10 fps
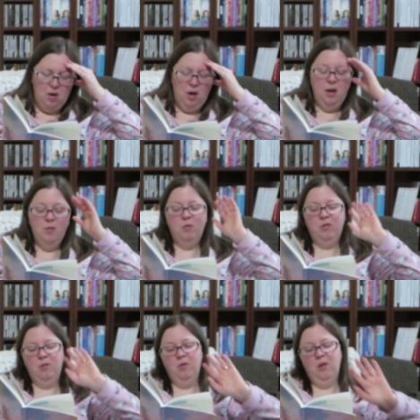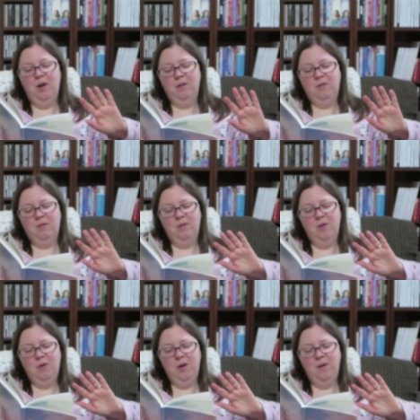I am so lost.
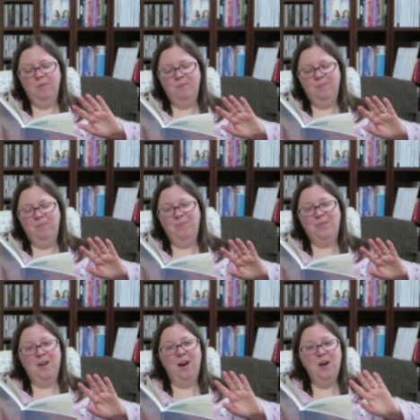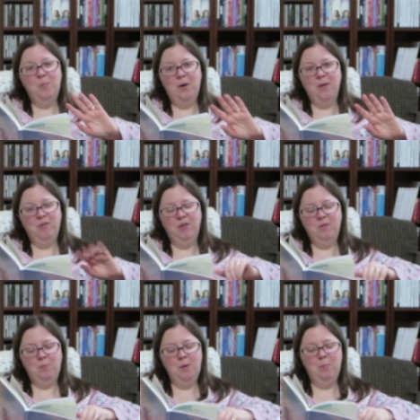Okay. I
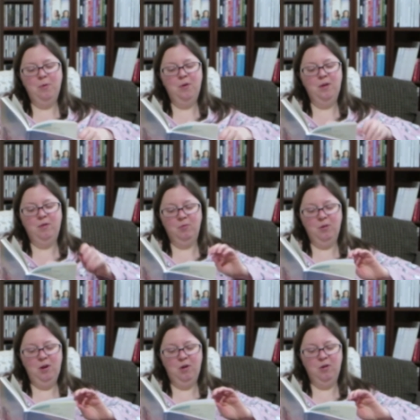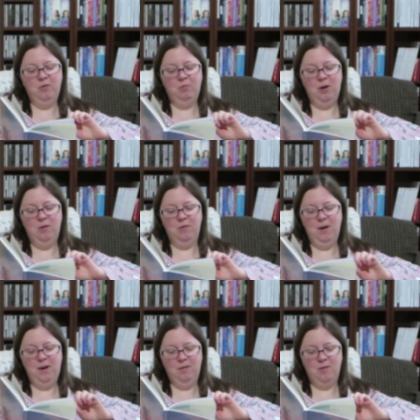apologize, people. It's really hard to read her
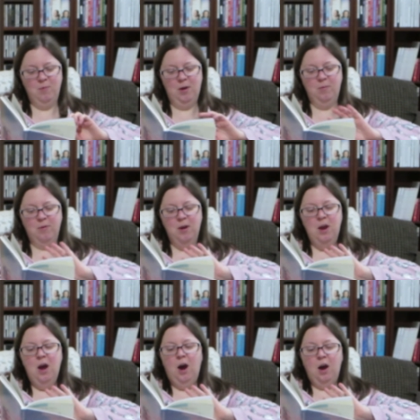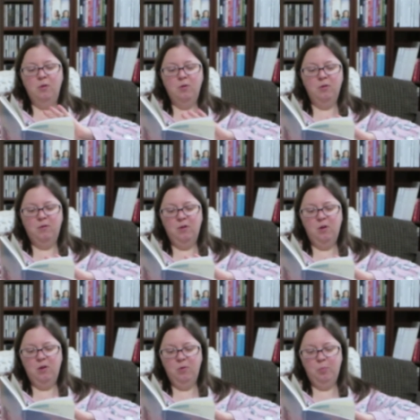writing sometimes. I wrote a
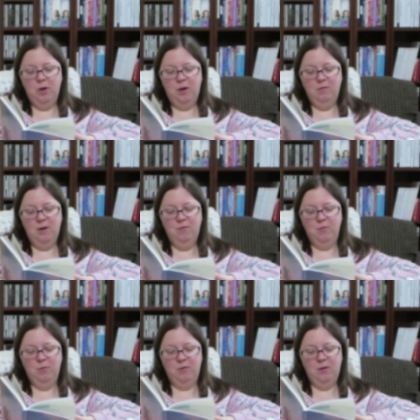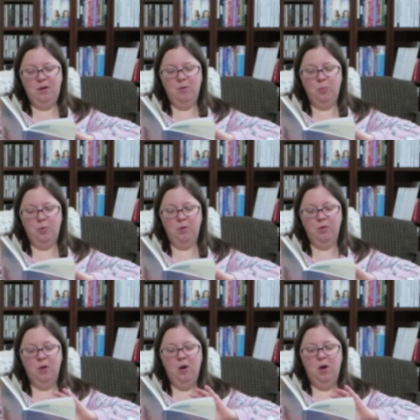song on the plane ride from Sydney to
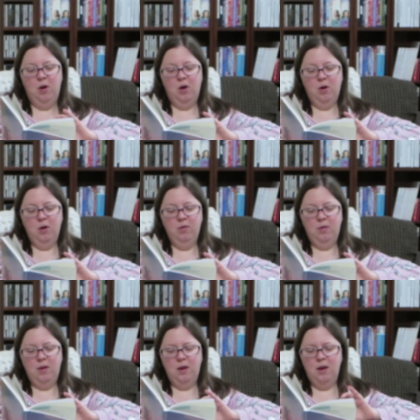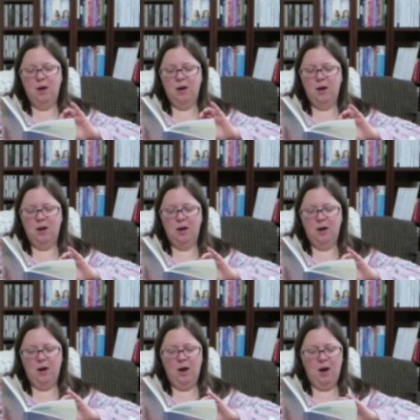Perth on the
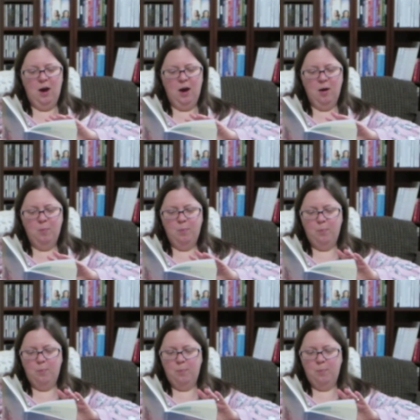Appalachian